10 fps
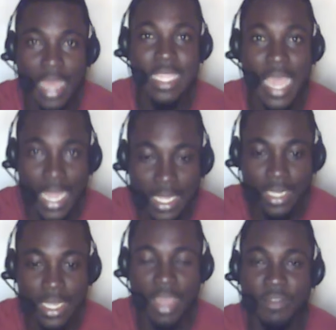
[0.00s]
And yeah,
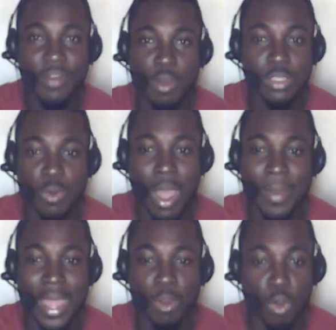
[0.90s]
and found so I
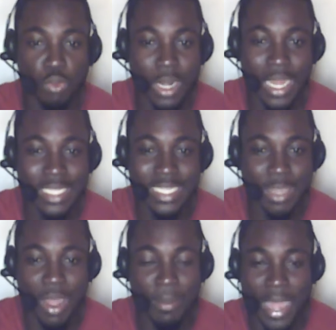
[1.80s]
buy no also and I send
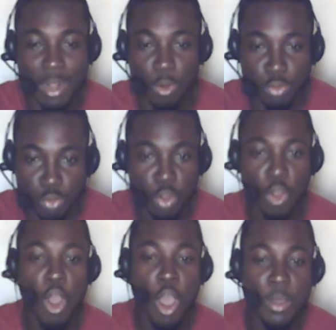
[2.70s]
you a buy no also.
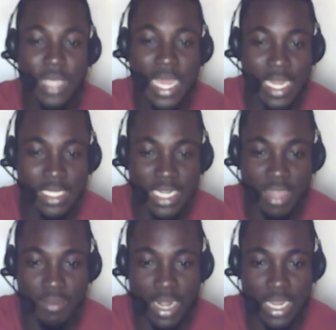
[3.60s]
If you end this
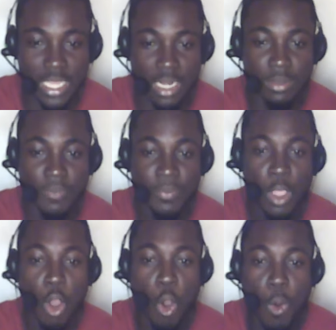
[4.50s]
never again,
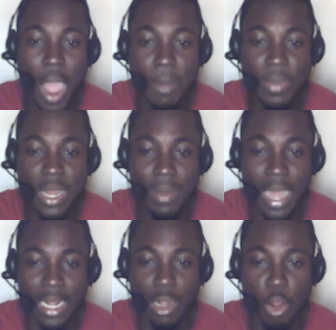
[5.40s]
why blame
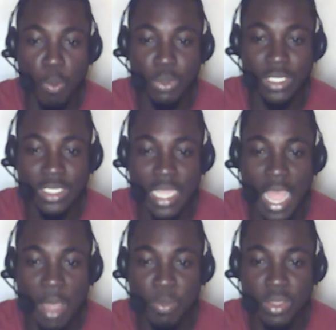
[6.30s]
an opposition
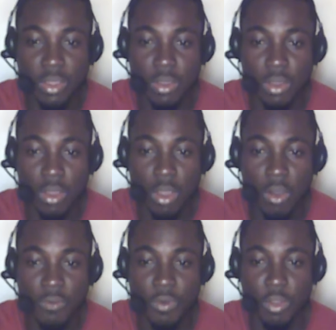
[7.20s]
MP
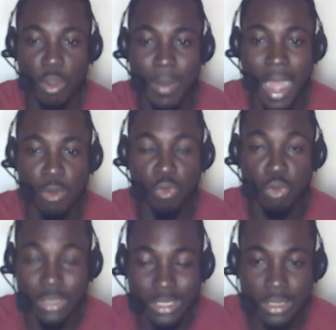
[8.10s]
for your bad
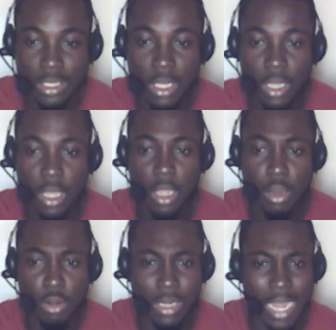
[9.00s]
roots?
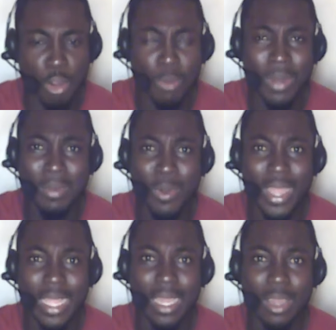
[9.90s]
Now go blame
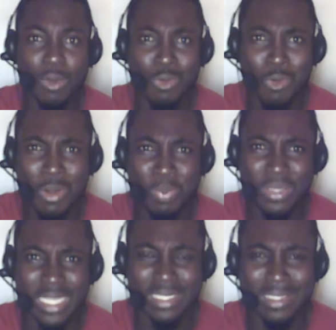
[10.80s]
me. Who
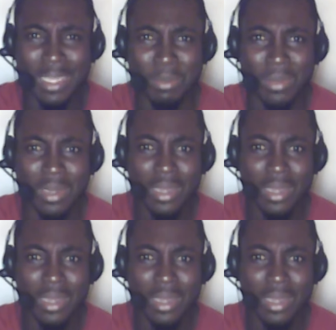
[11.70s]
represents them?